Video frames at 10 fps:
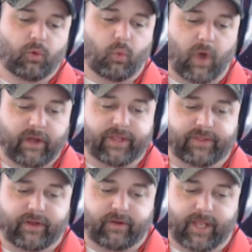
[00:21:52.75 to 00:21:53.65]
wearing
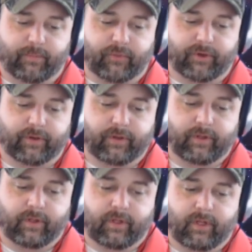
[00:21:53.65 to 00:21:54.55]
their apron
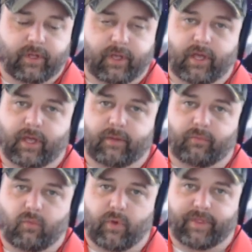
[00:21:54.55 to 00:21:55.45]

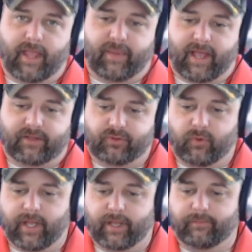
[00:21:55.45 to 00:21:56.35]
when they pass away.